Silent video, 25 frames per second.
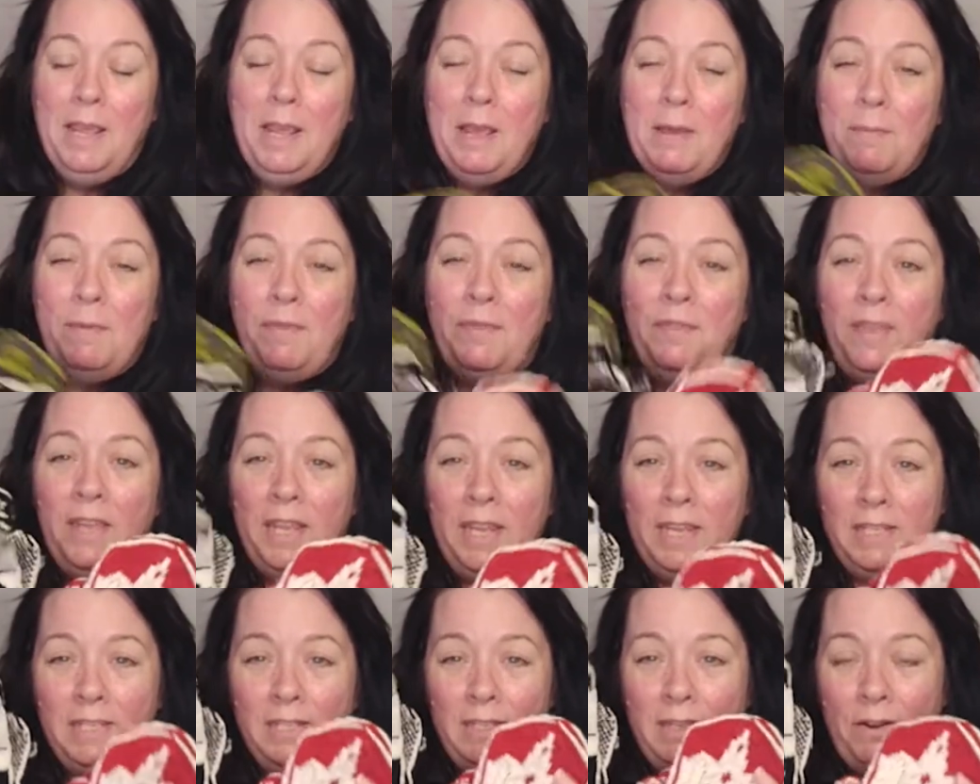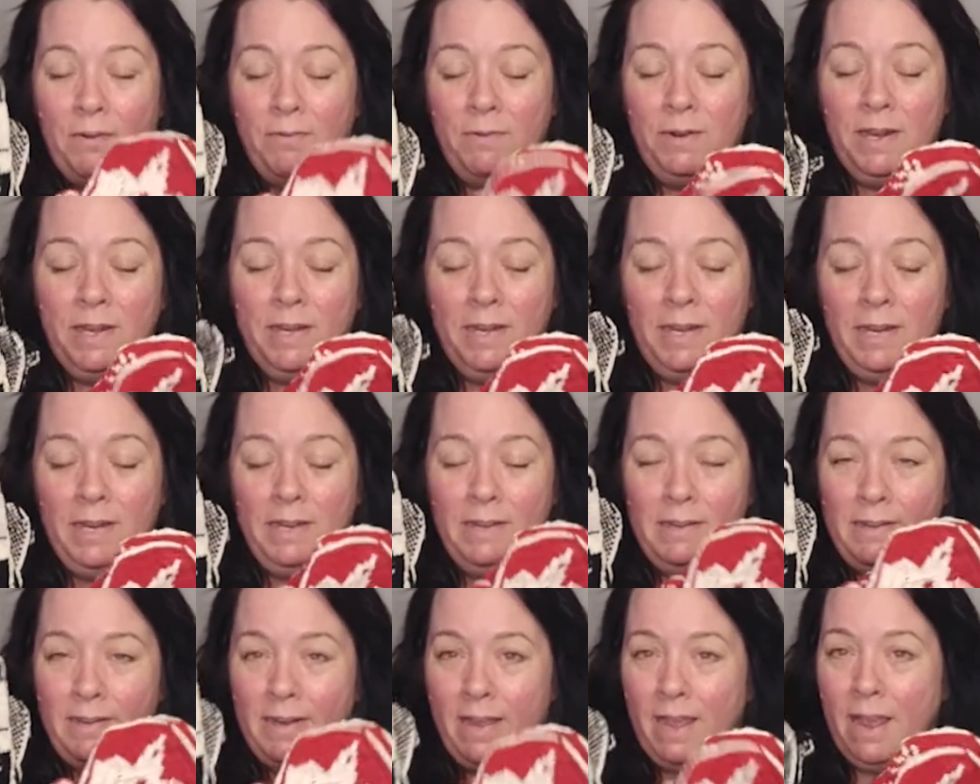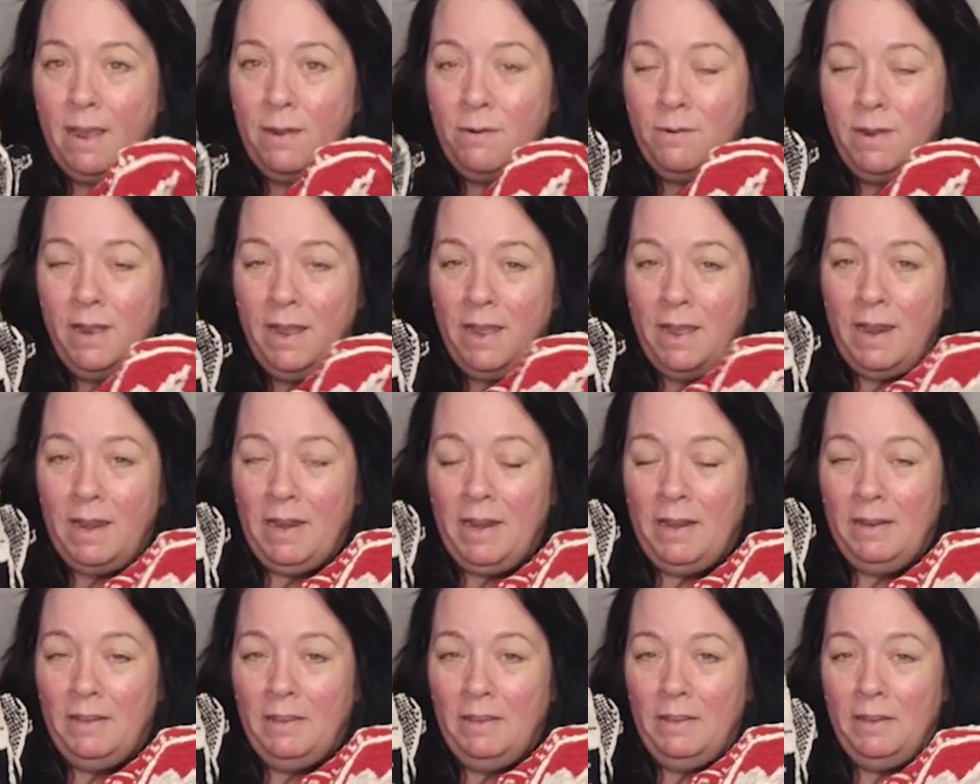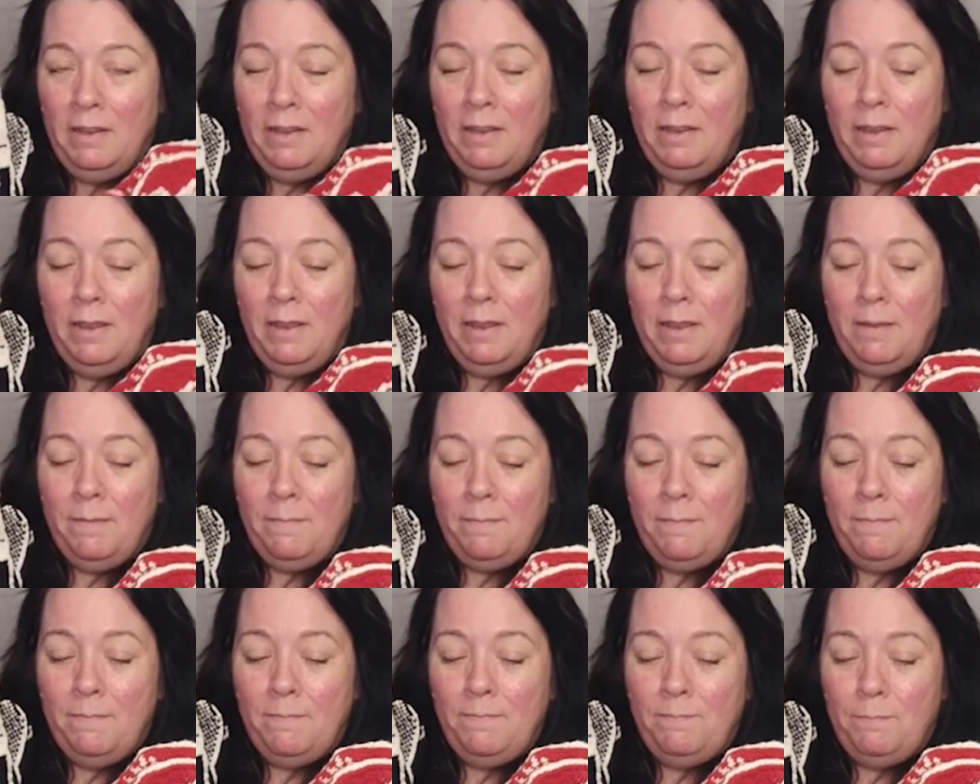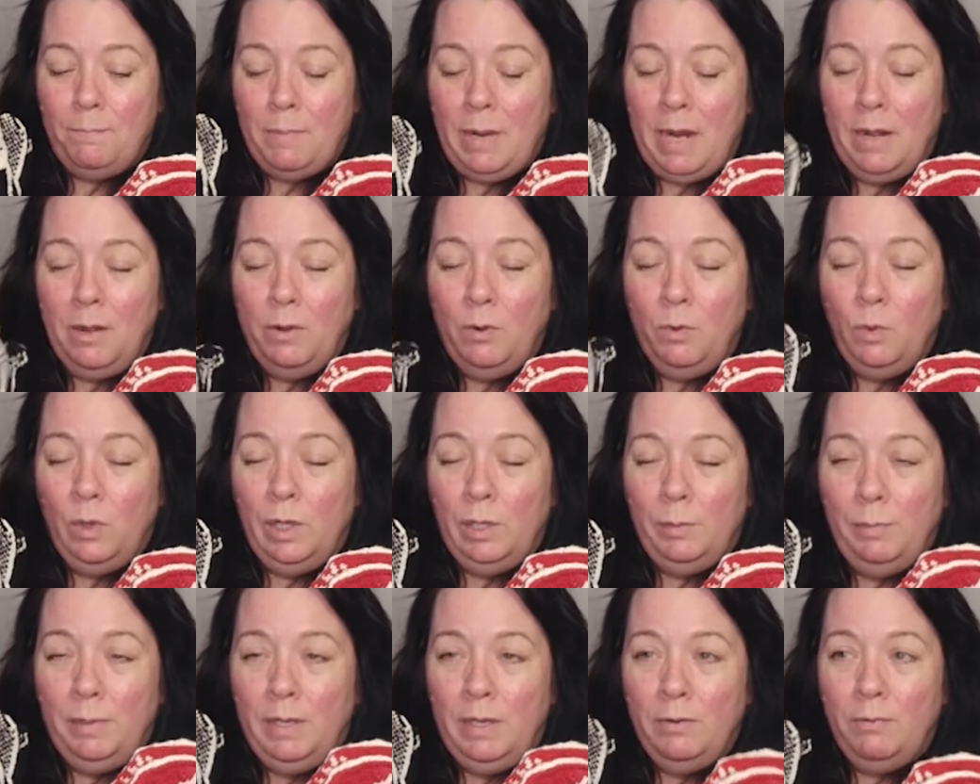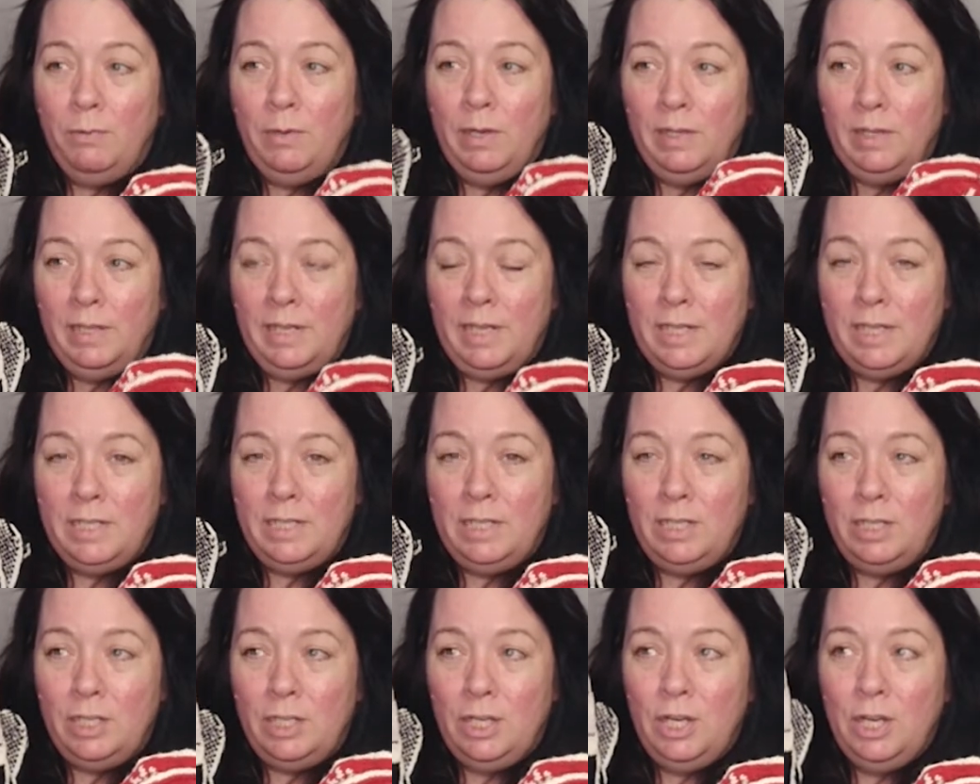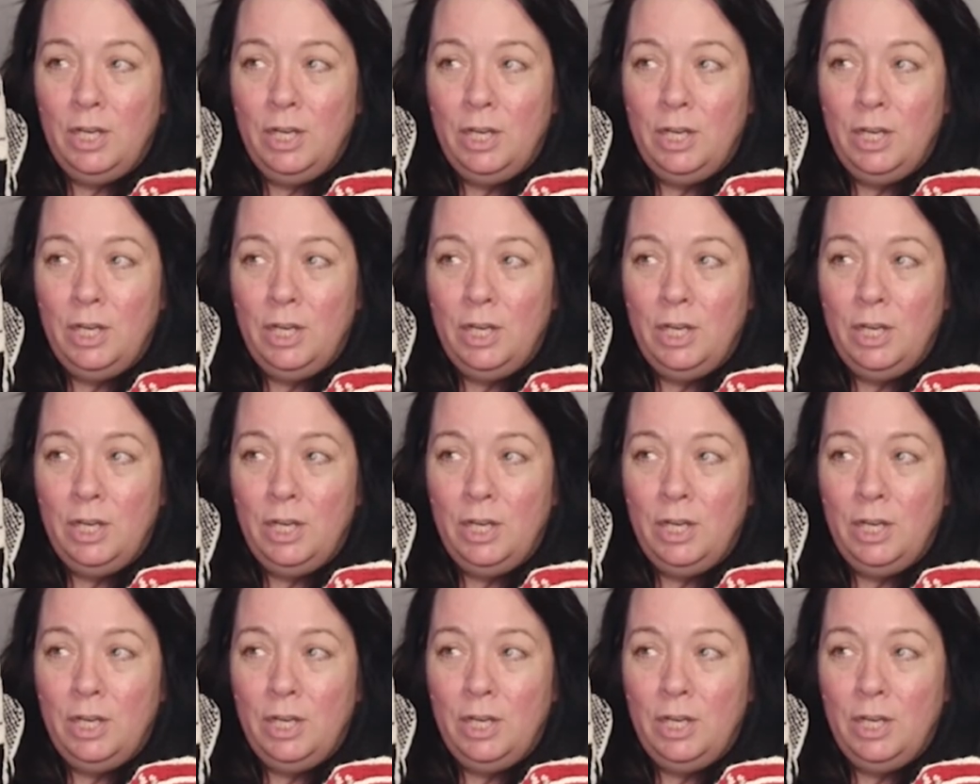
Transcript: But these are ready now, and the pattern will be released